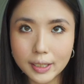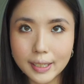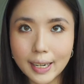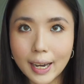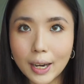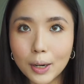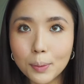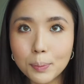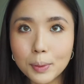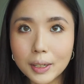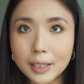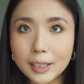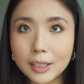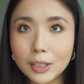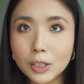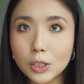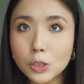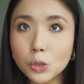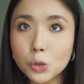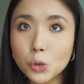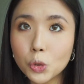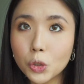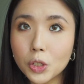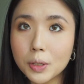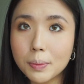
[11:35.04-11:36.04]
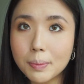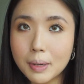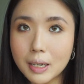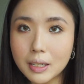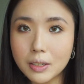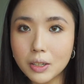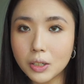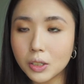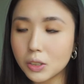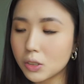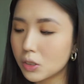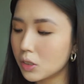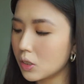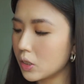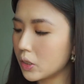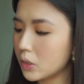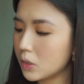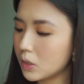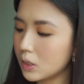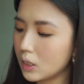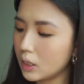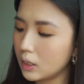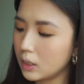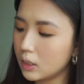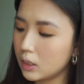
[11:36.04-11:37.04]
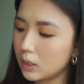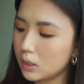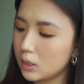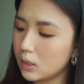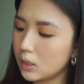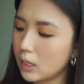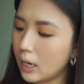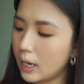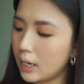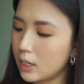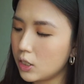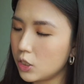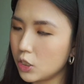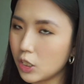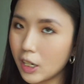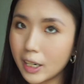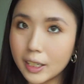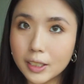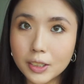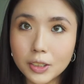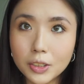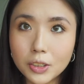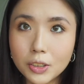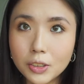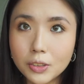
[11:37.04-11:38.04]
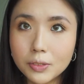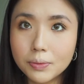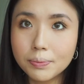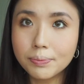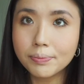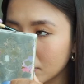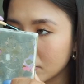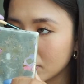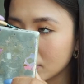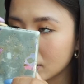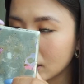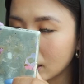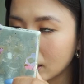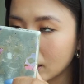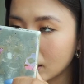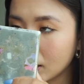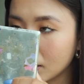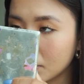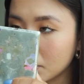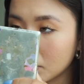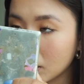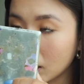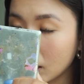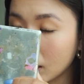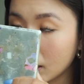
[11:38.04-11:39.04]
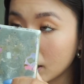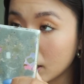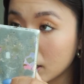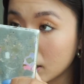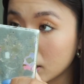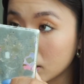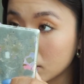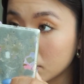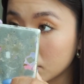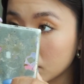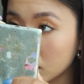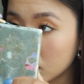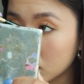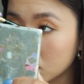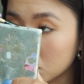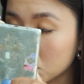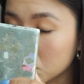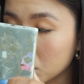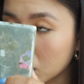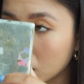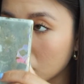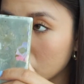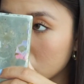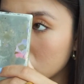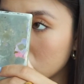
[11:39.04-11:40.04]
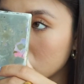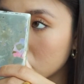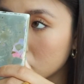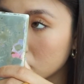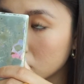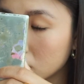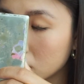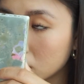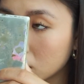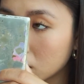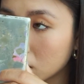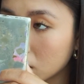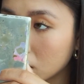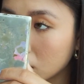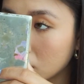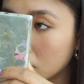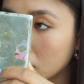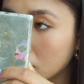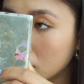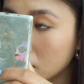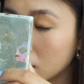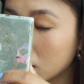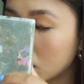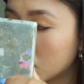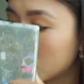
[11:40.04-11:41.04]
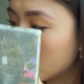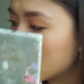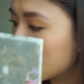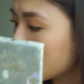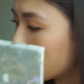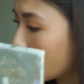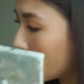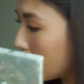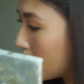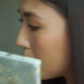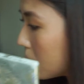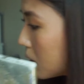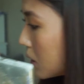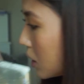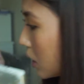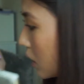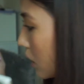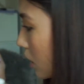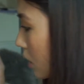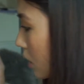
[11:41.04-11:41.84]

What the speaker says: Now I'm going to contour my nose using this eyeshadow. I think I'm kind of in a rush. What time is it?